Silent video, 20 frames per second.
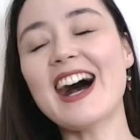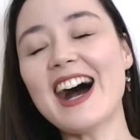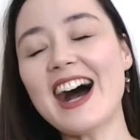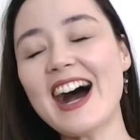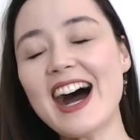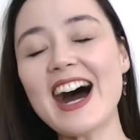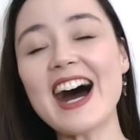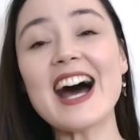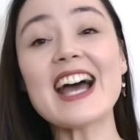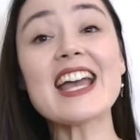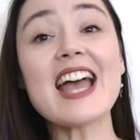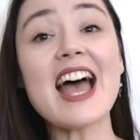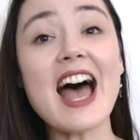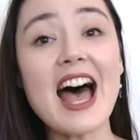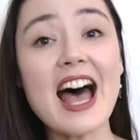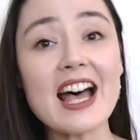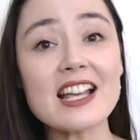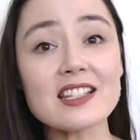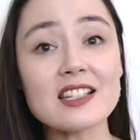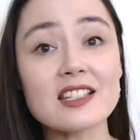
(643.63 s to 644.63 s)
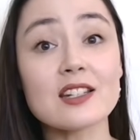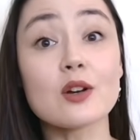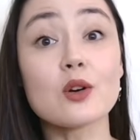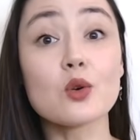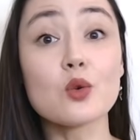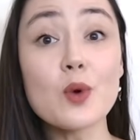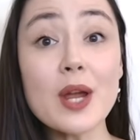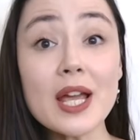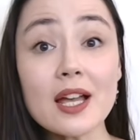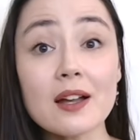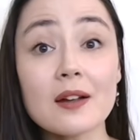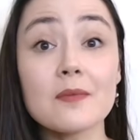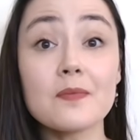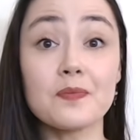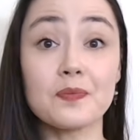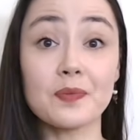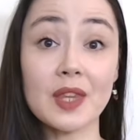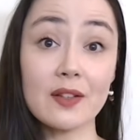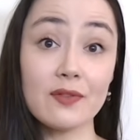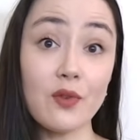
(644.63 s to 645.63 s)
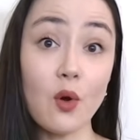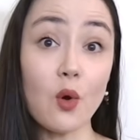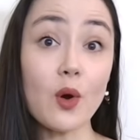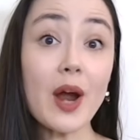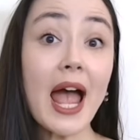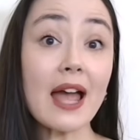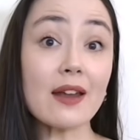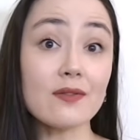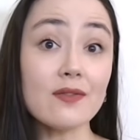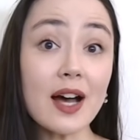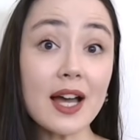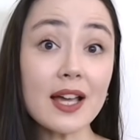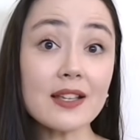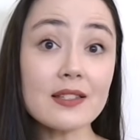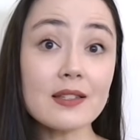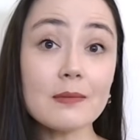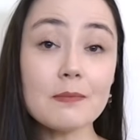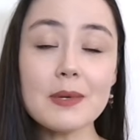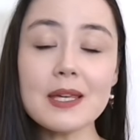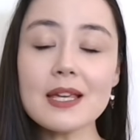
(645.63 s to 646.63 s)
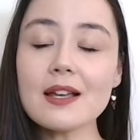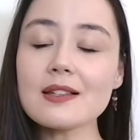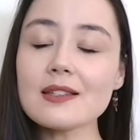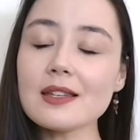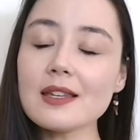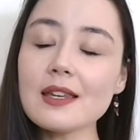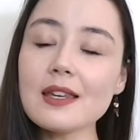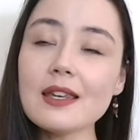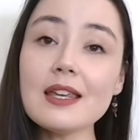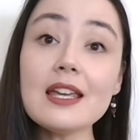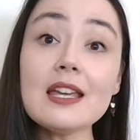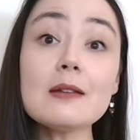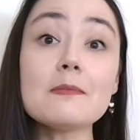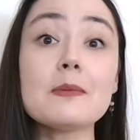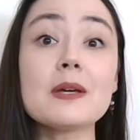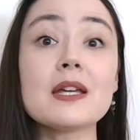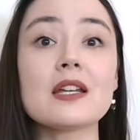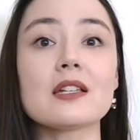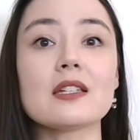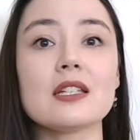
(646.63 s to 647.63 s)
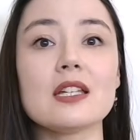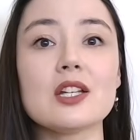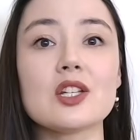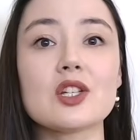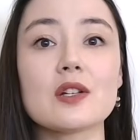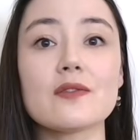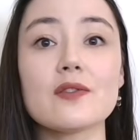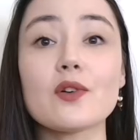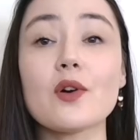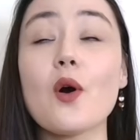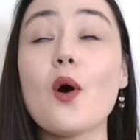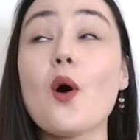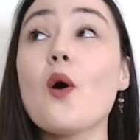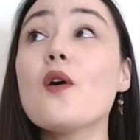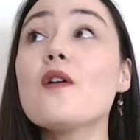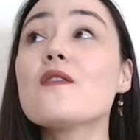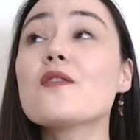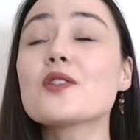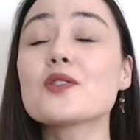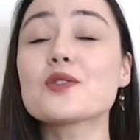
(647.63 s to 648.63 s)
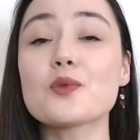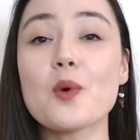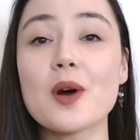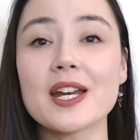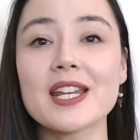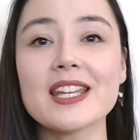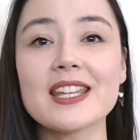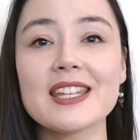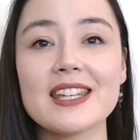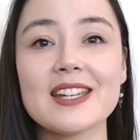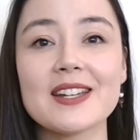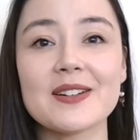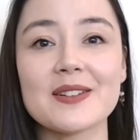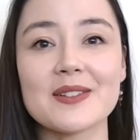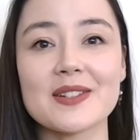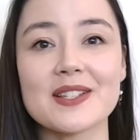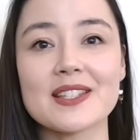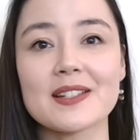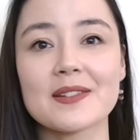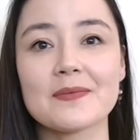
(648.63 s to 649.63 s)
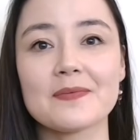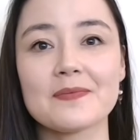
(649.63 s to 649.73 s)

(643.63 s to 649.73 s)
I asked Rick for advice because he'd been a teacher for over 20 years.